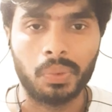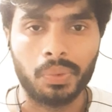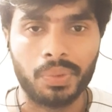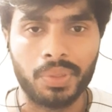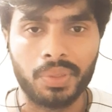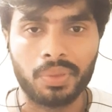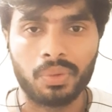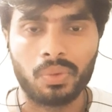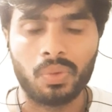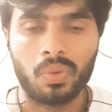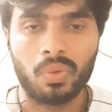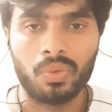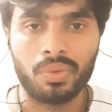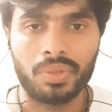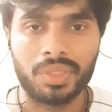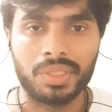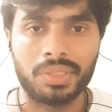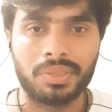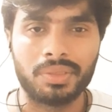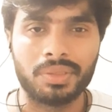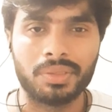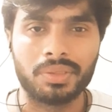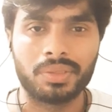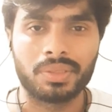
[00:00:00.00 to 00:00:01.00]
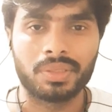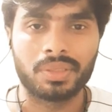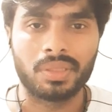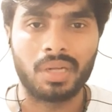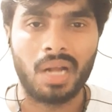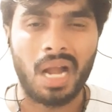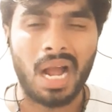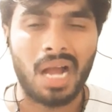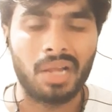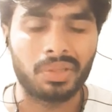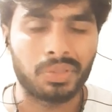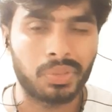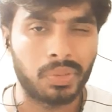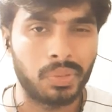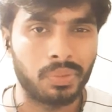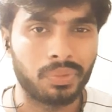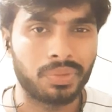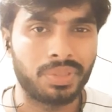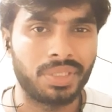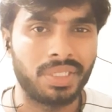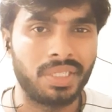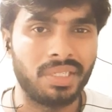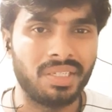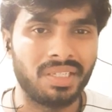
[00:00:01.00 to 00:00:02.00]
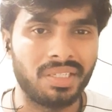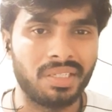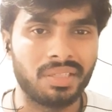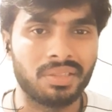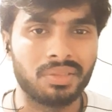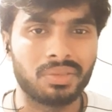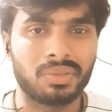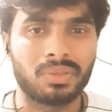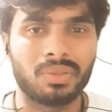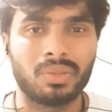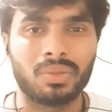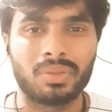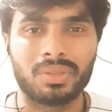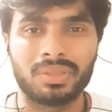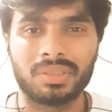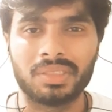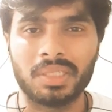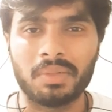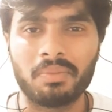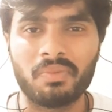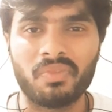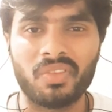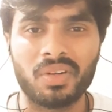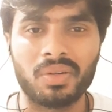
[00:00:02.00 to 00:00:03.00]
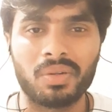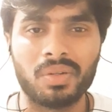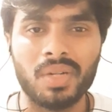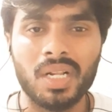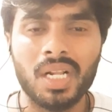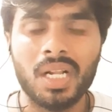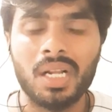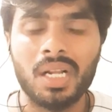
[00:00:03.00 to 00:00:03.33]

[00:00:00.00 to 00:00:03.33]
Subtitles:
do your own research. Ask your seniors or someone